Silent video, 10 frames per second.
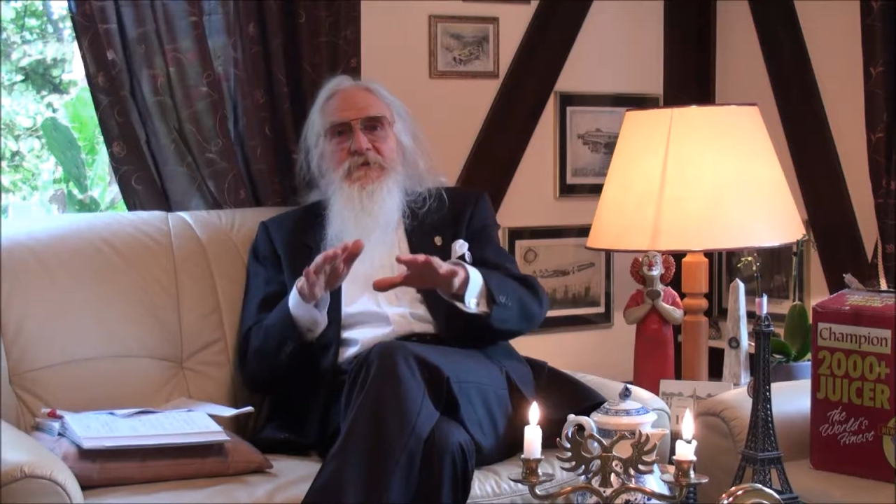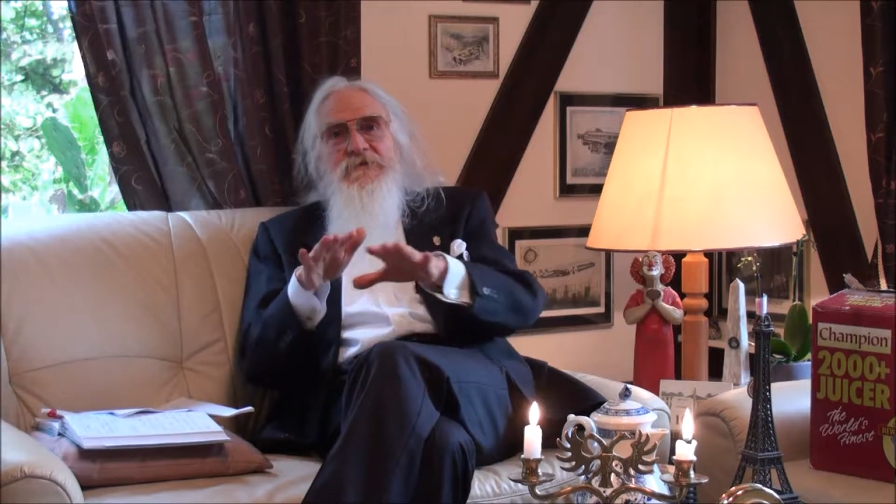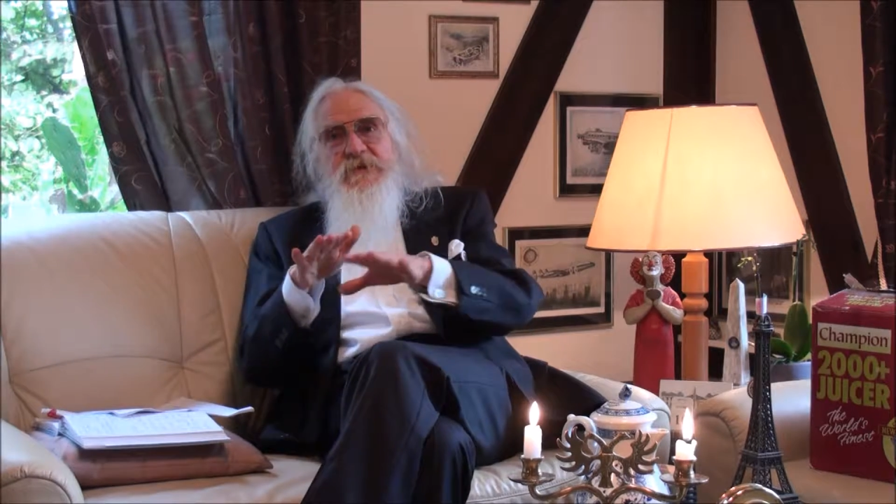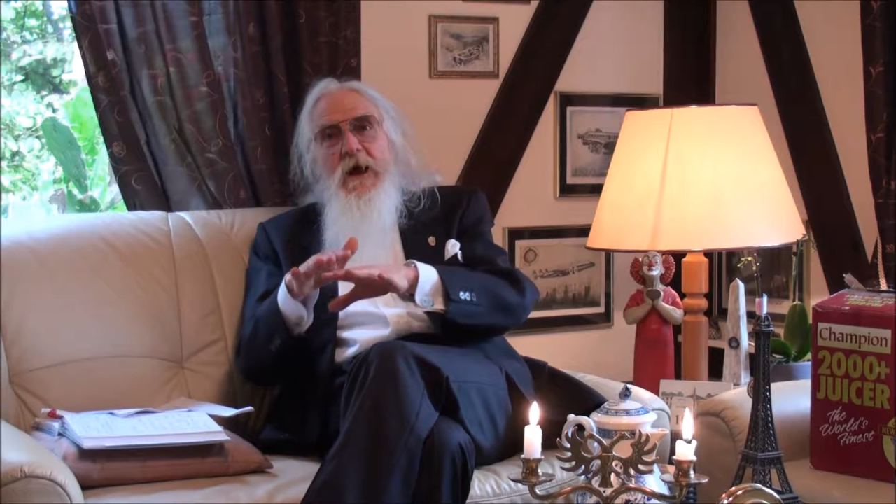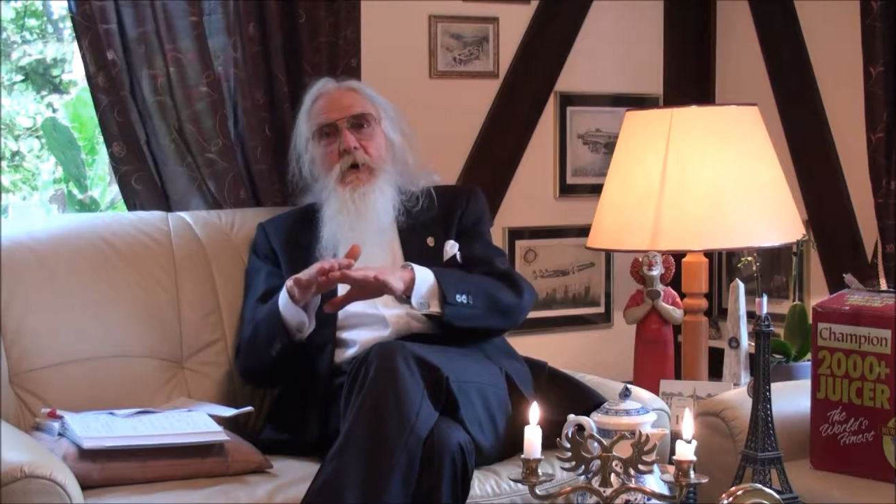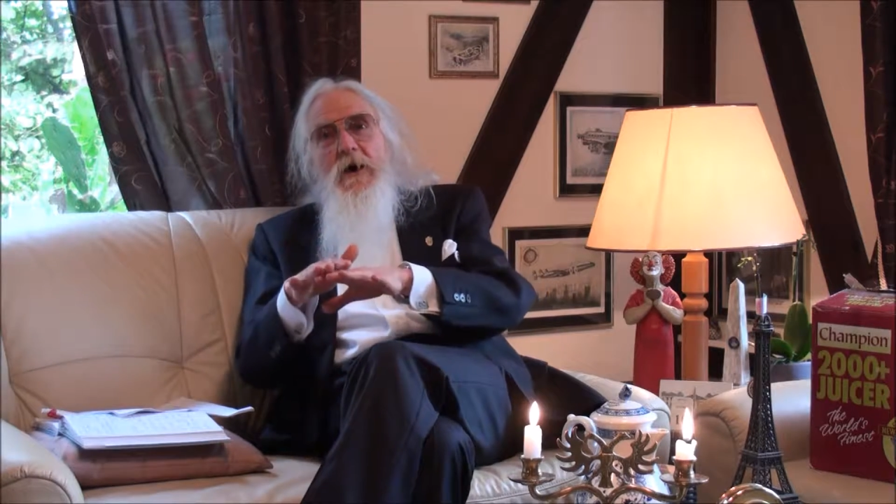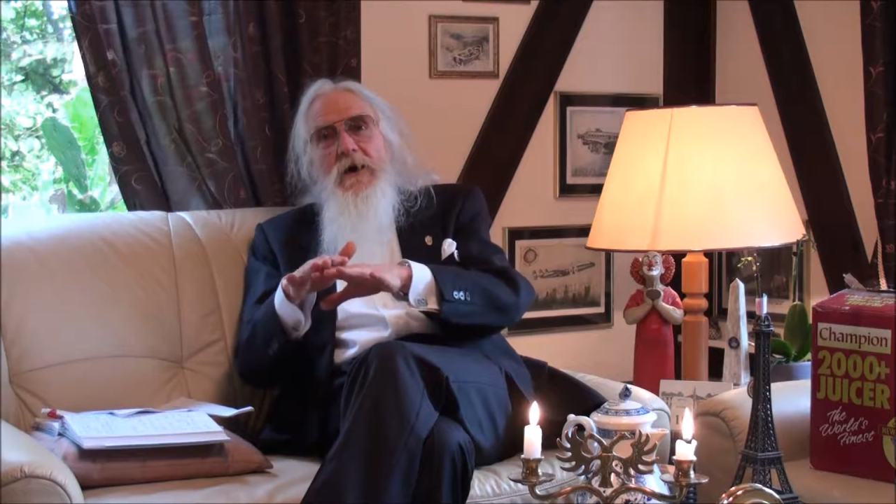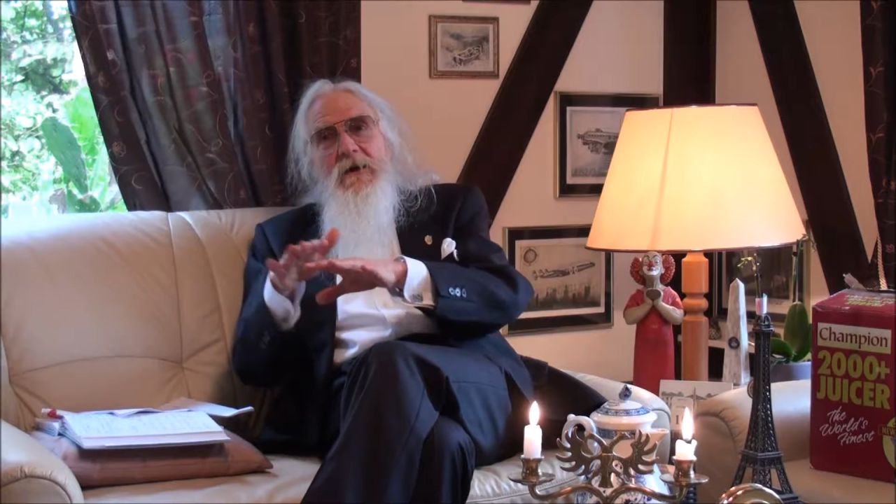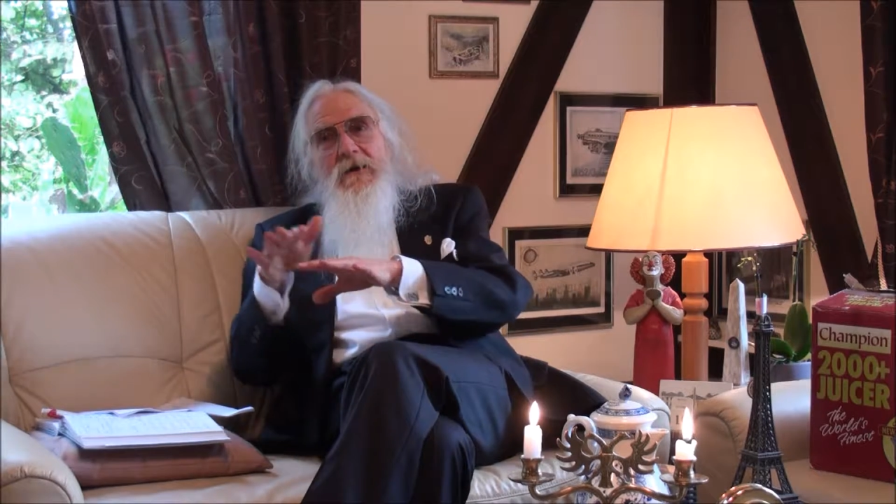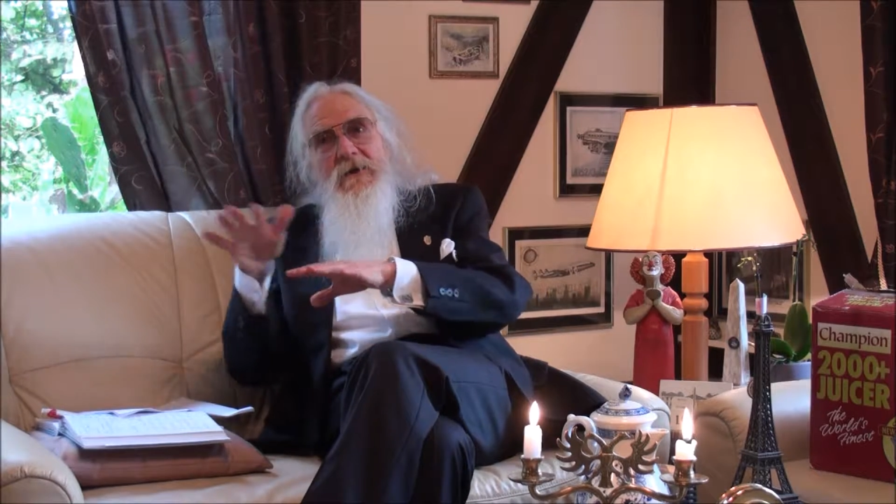
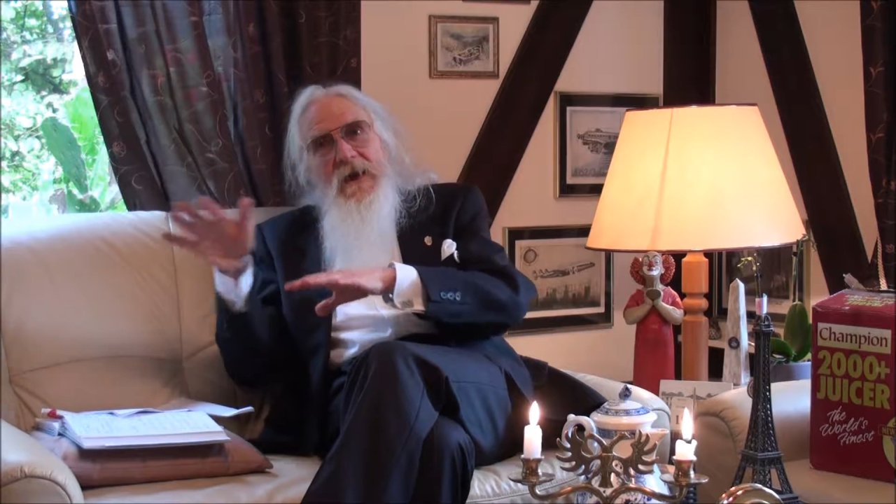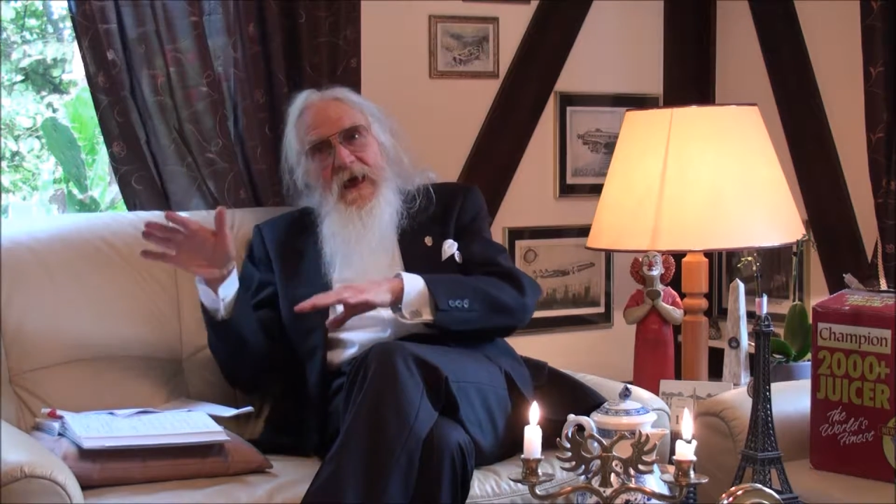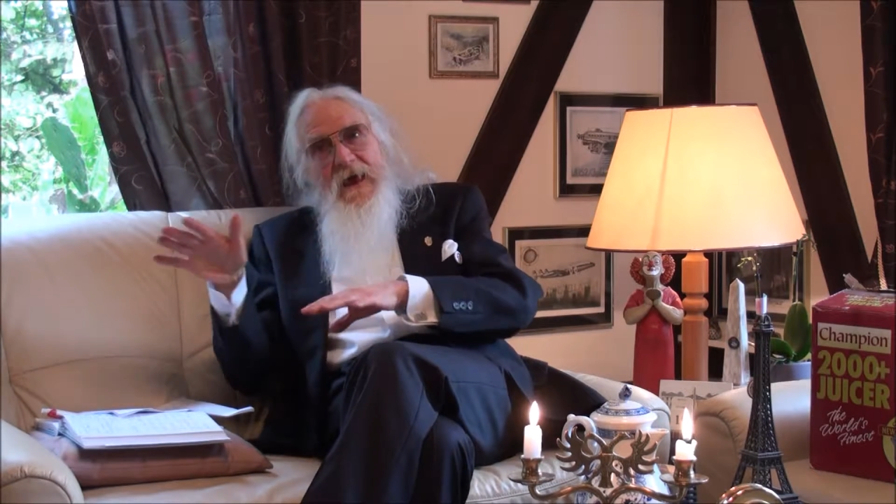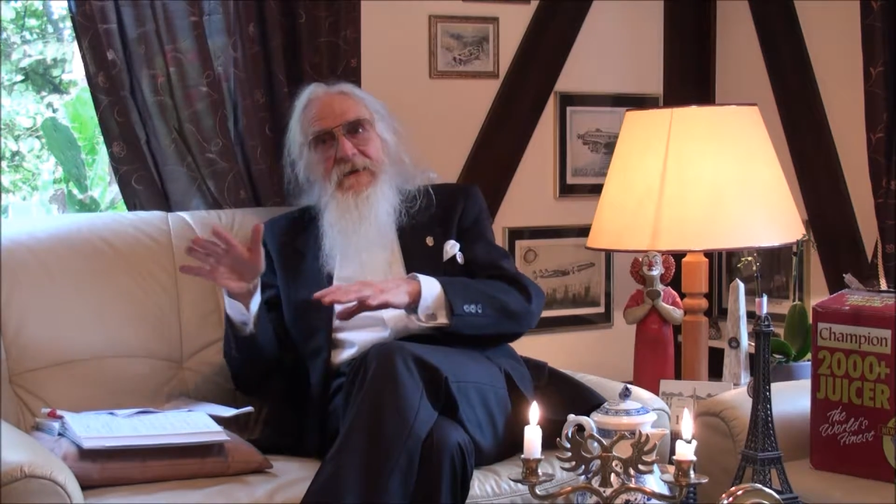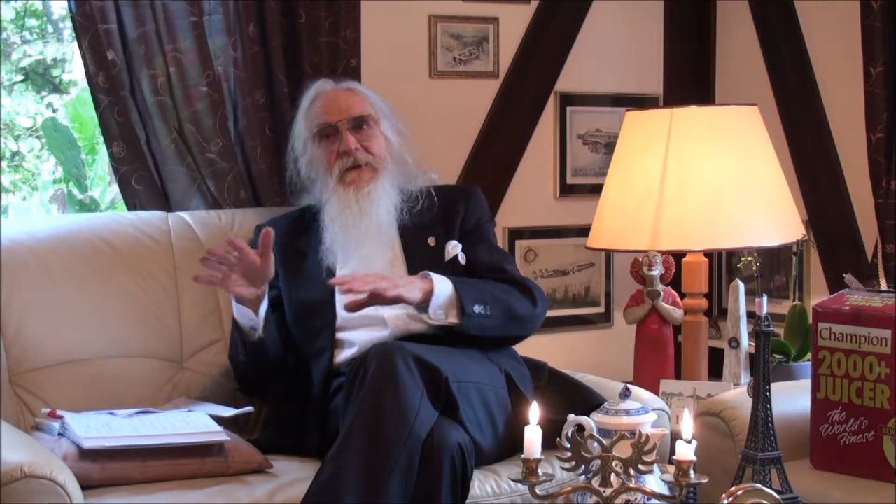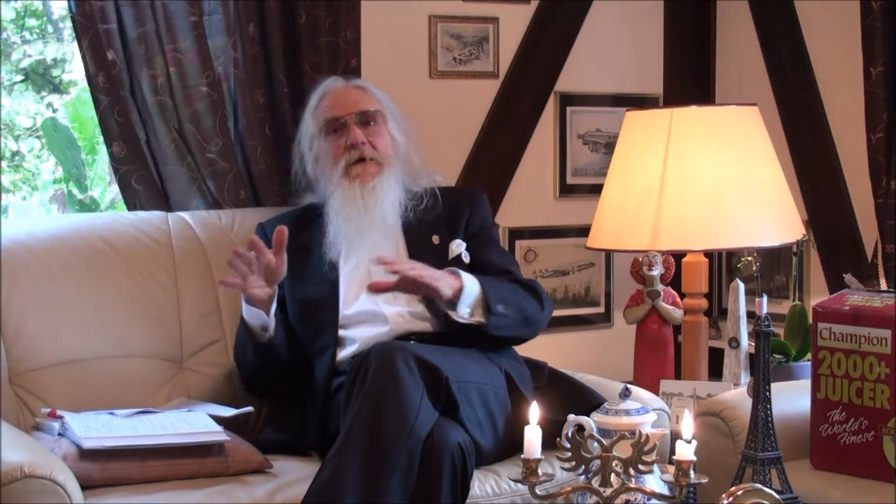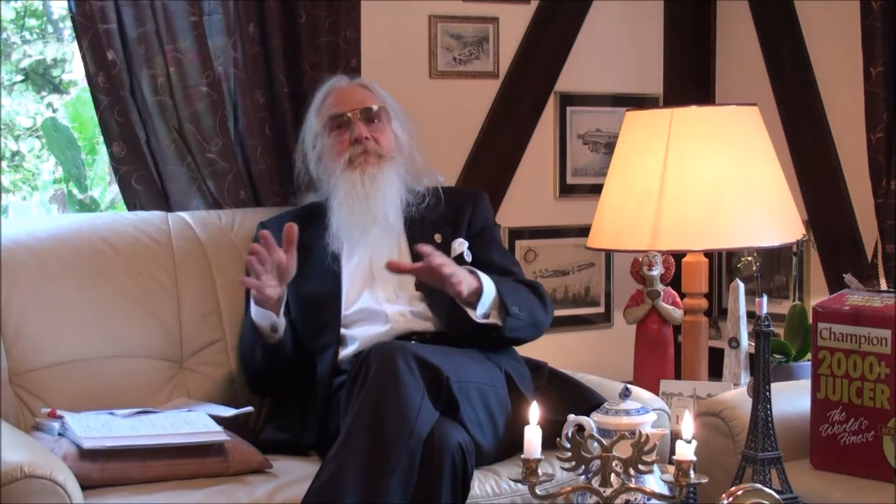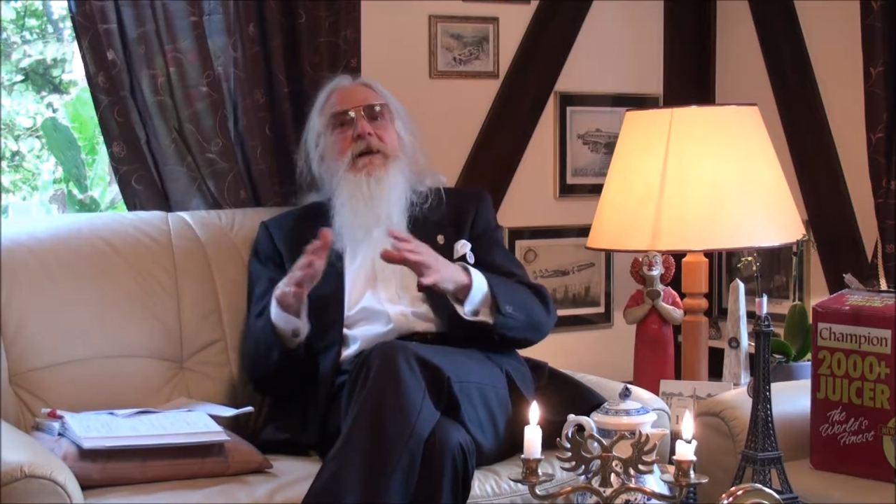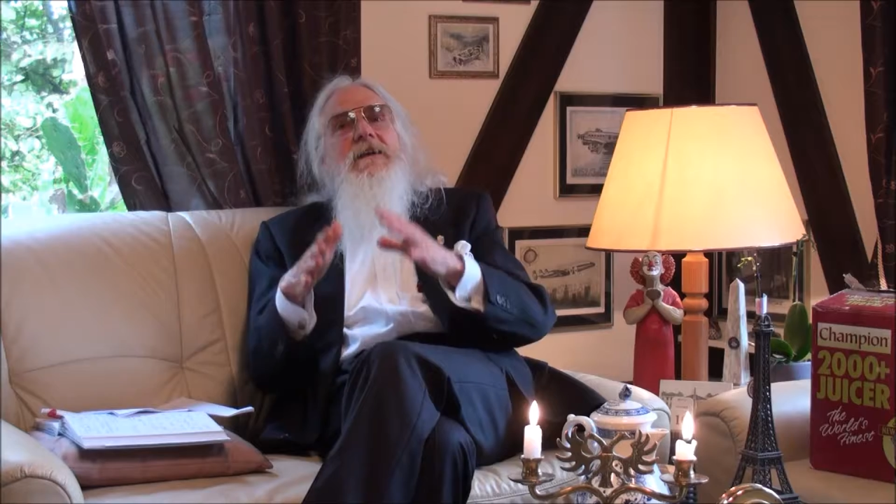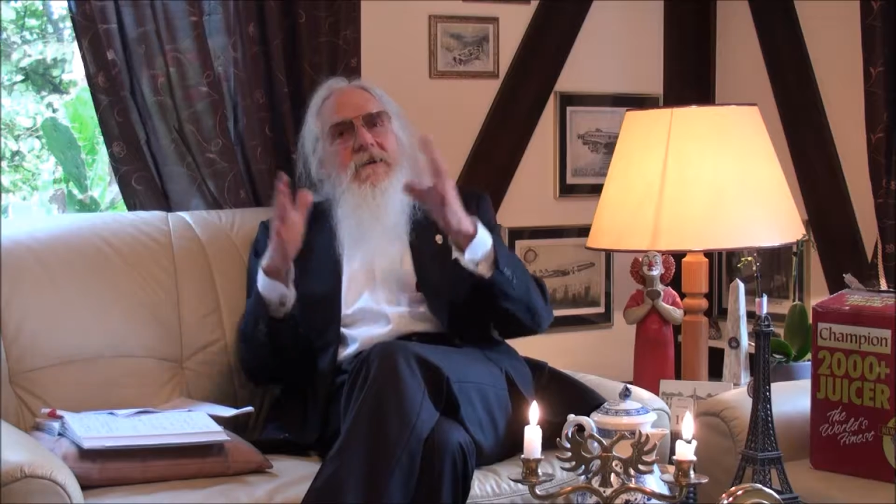Sauerland,
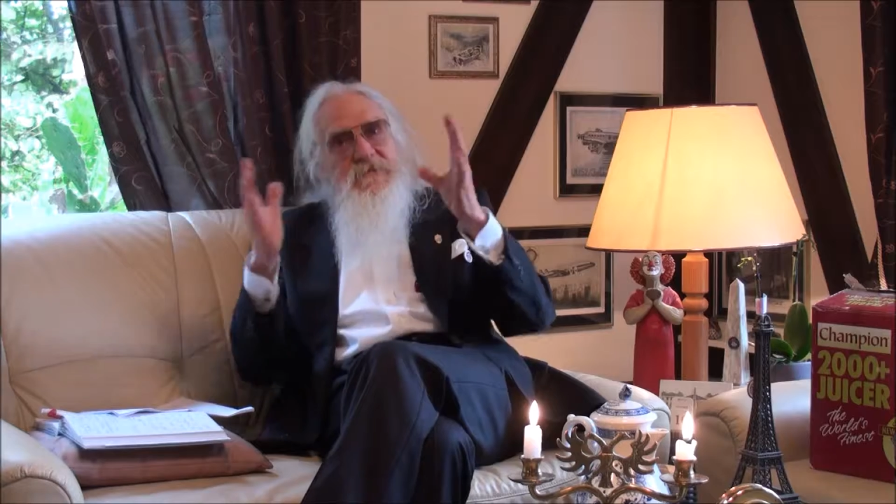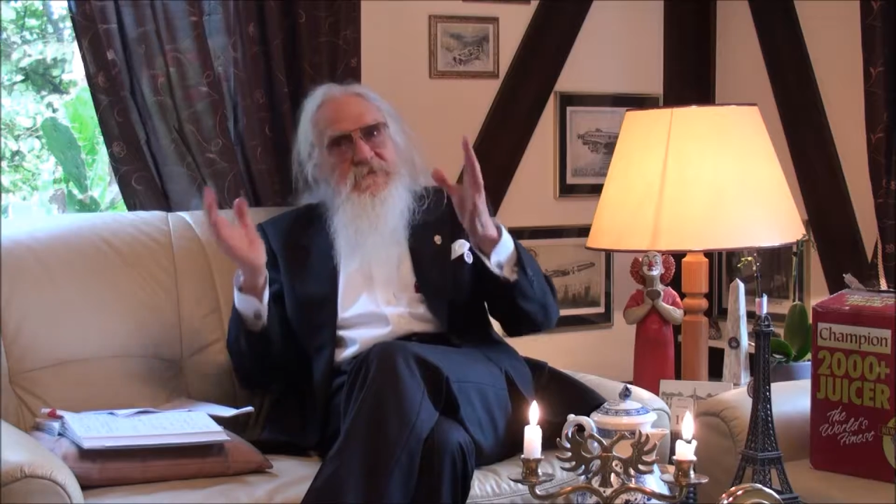but